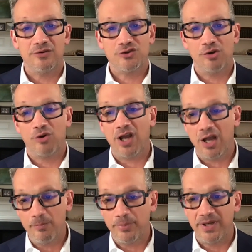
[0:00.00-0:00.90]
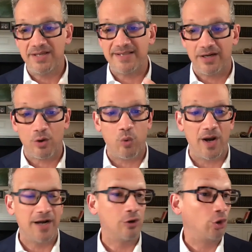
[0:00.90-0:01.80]
So companies that
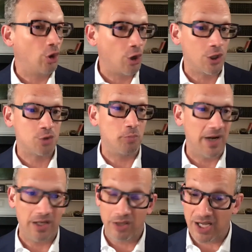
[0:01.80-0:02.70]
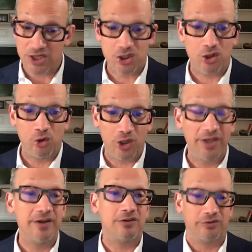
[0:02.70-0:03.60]
acquire large biological
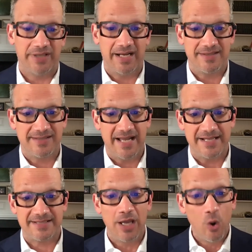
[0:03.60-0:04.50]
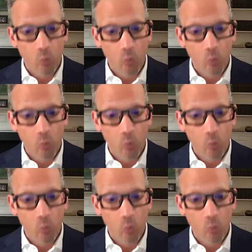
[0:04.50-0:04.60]
clinical data sets